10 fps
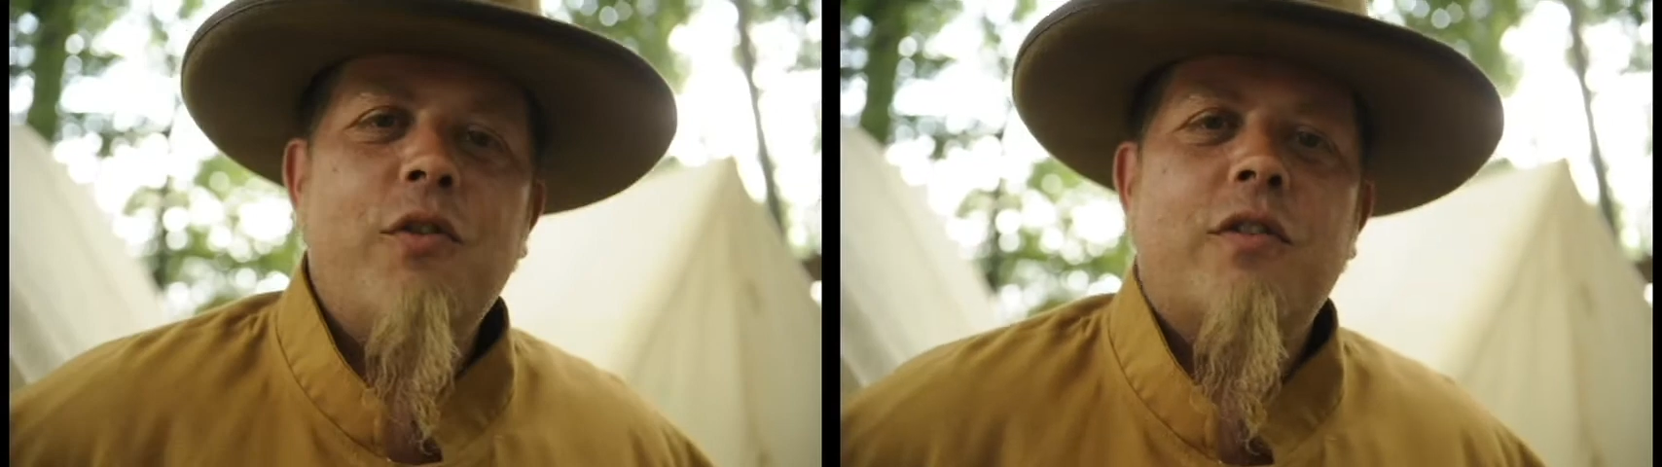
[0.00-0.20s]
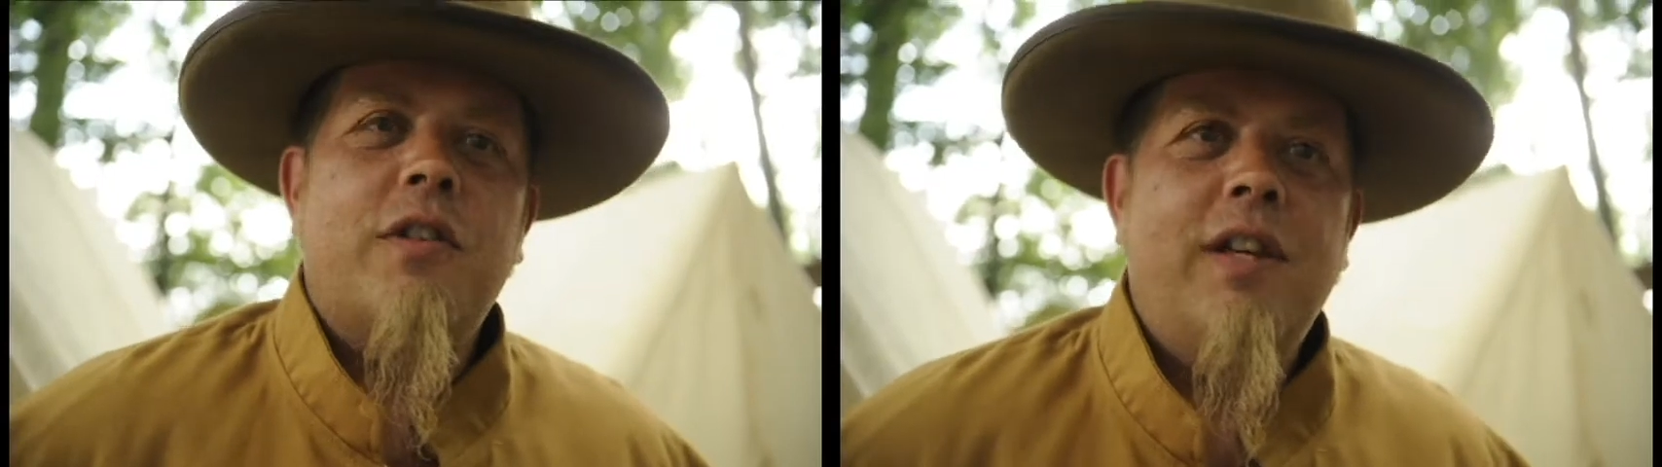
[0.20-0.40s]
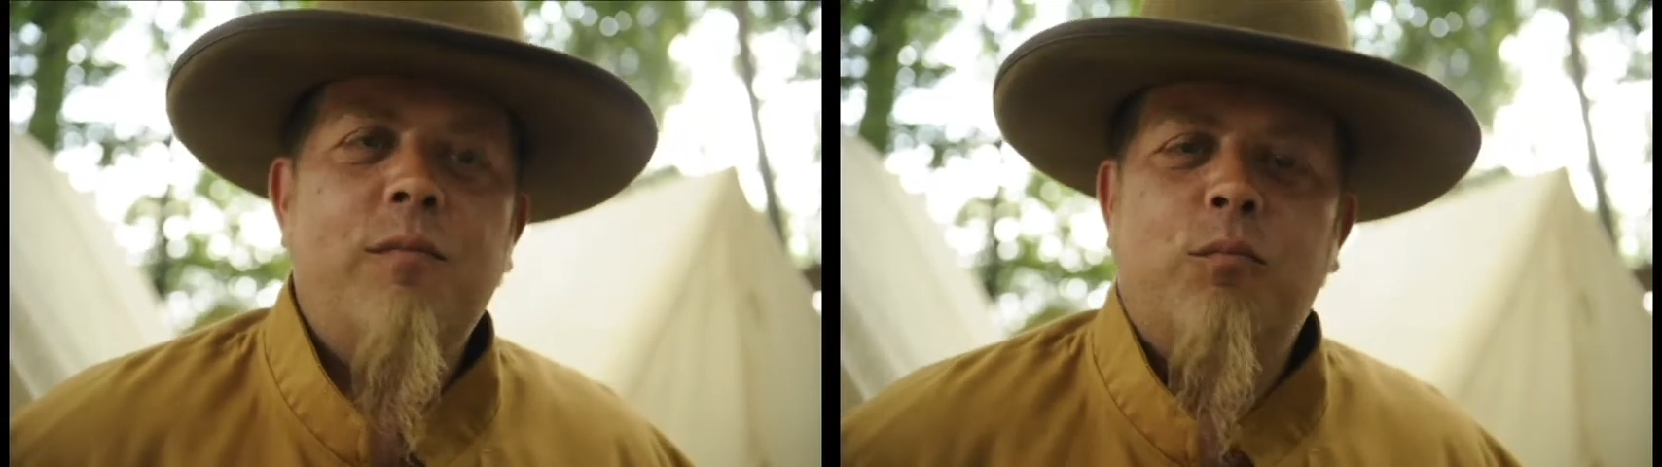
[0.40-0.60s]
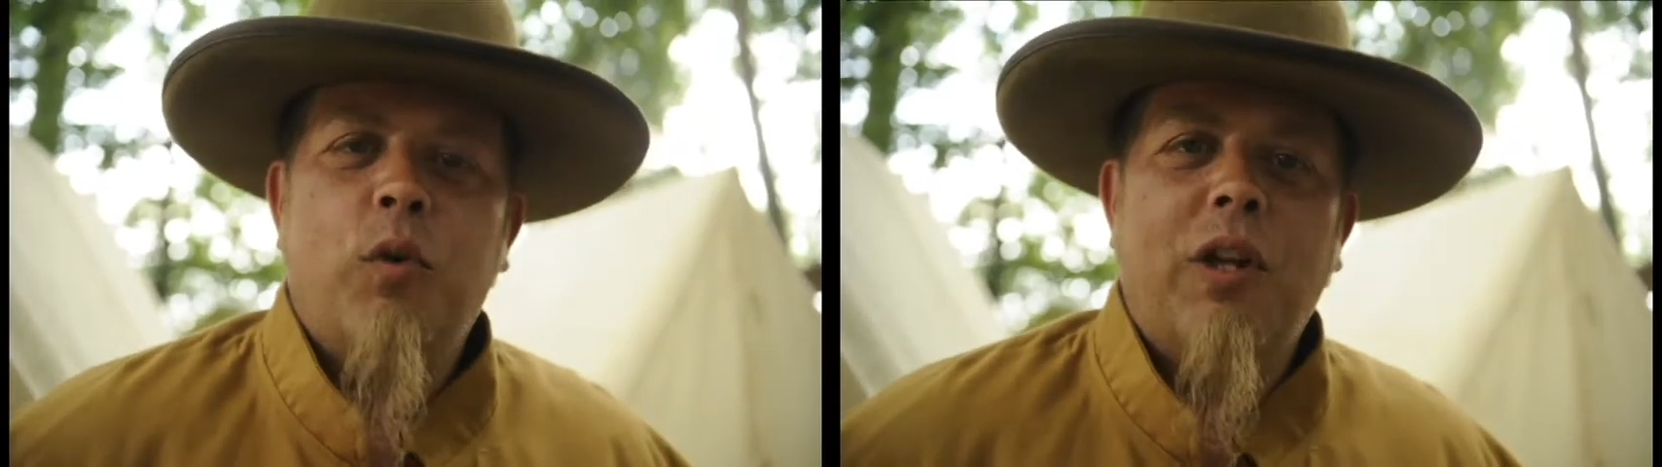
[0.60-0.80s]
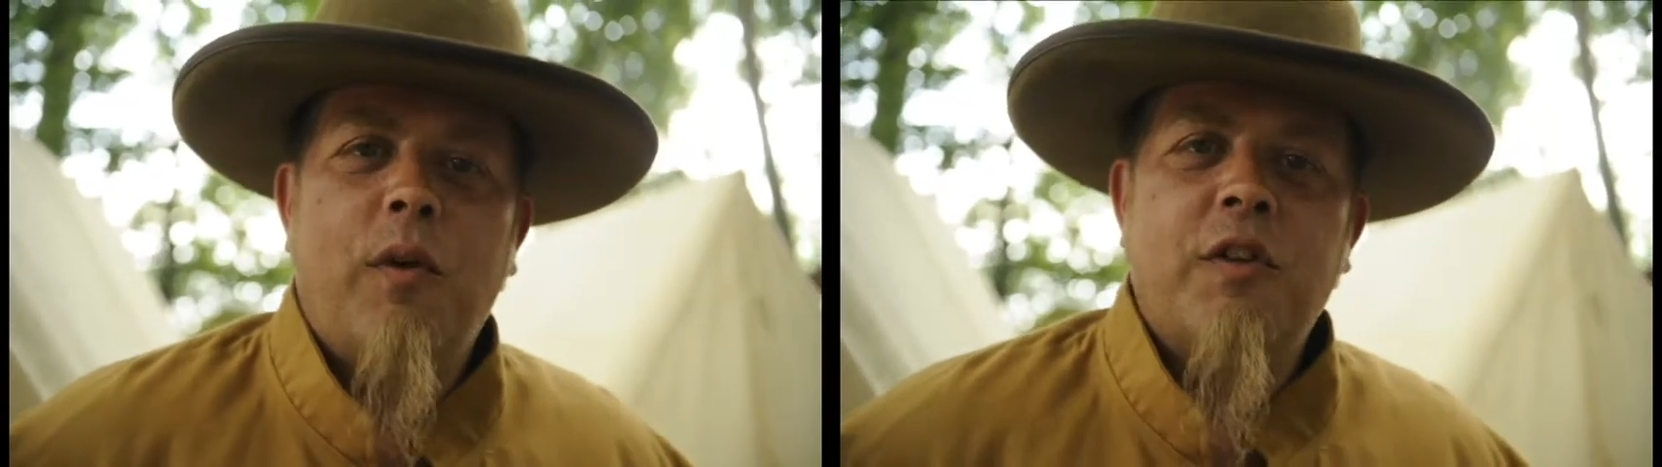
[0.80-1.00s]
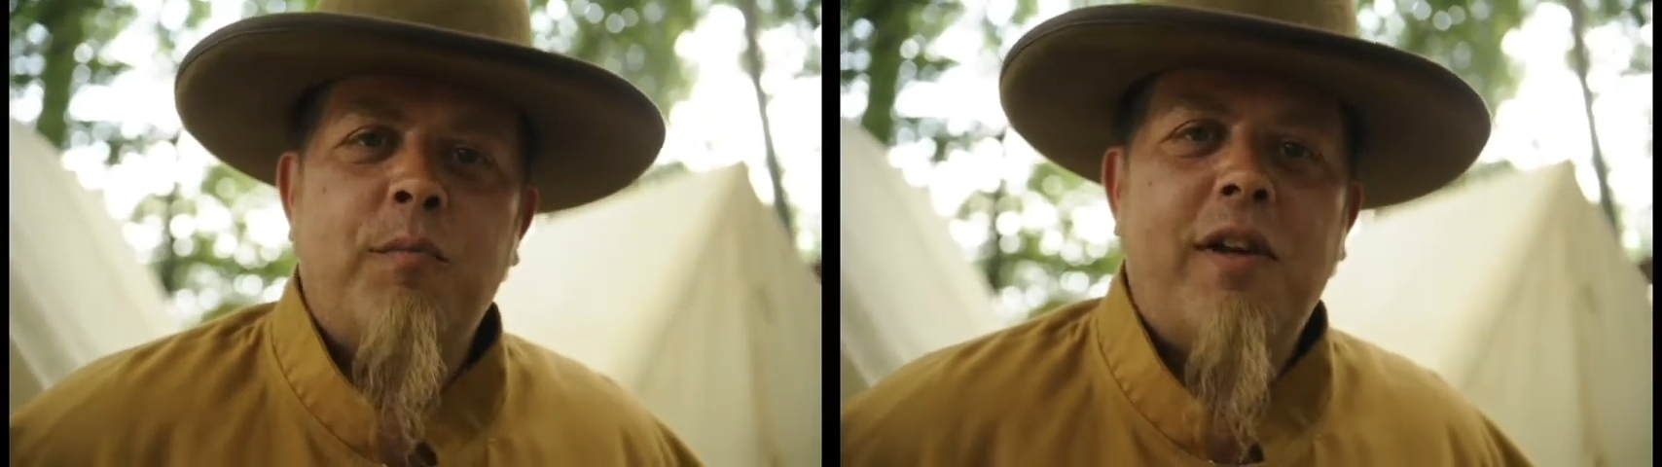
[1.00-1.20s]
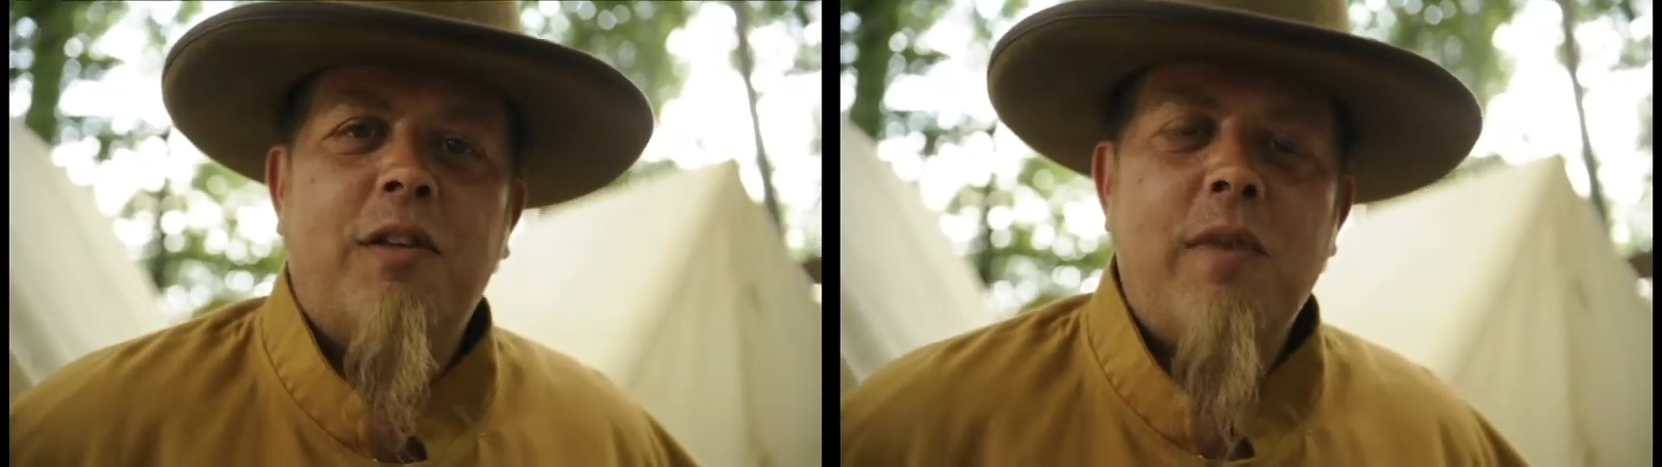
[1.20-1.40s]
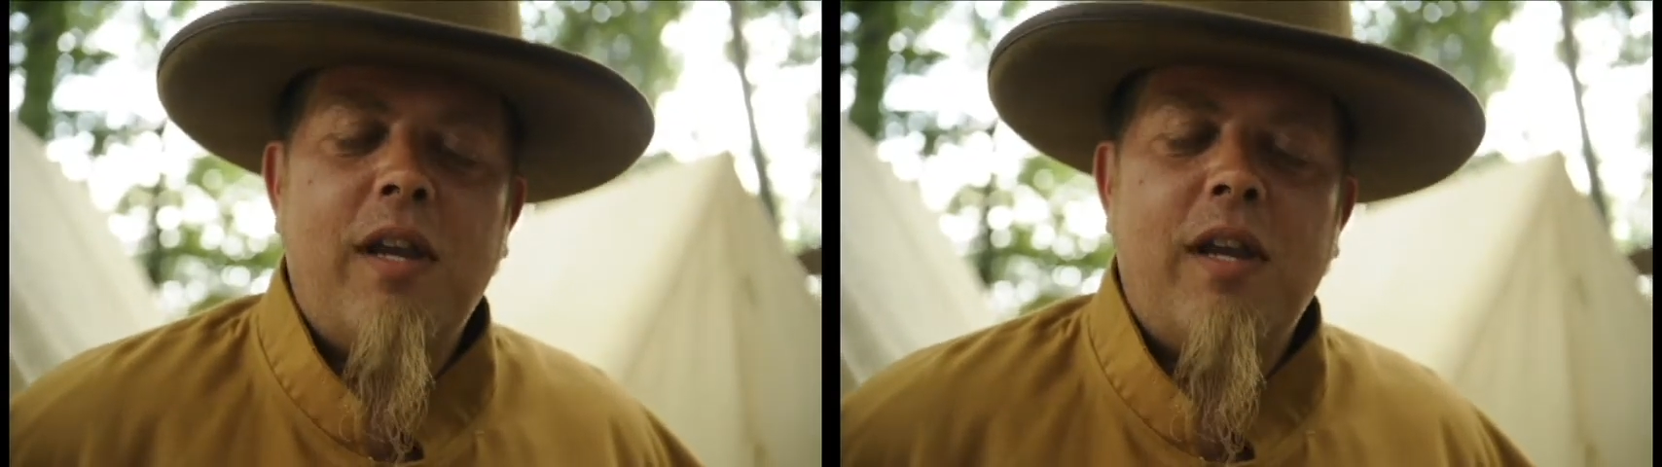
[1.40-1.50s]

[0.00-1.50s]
and he really wouldn't speak to me.